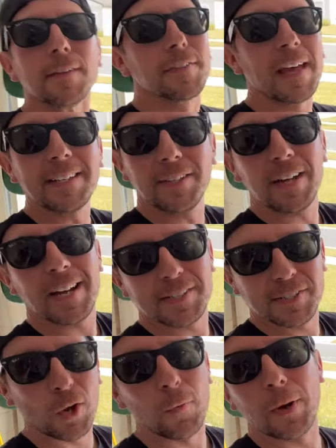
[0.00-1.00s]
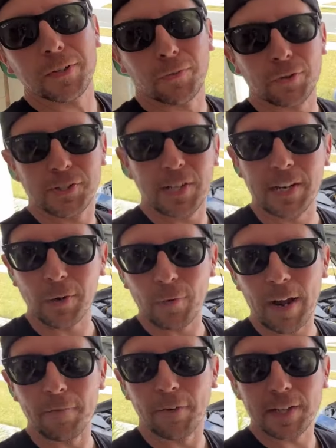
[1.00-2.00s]
Thank you guys so much for sticking
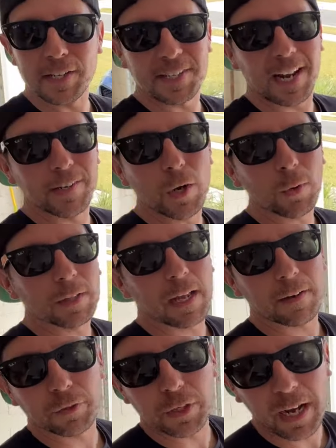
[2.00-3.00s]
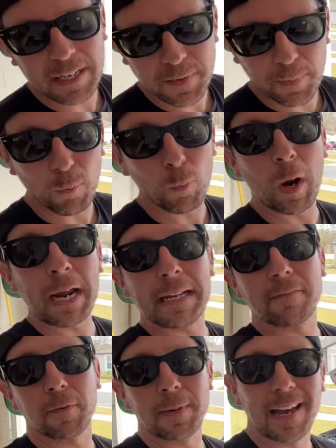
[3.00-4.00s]
around for this. I know a lot of you guys have been waiting
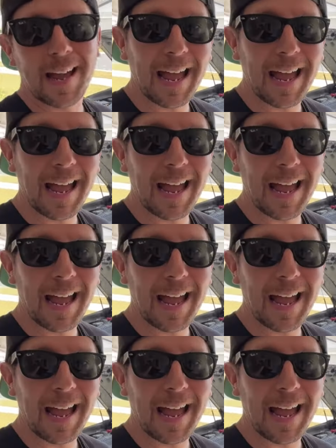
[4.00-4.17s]
for me to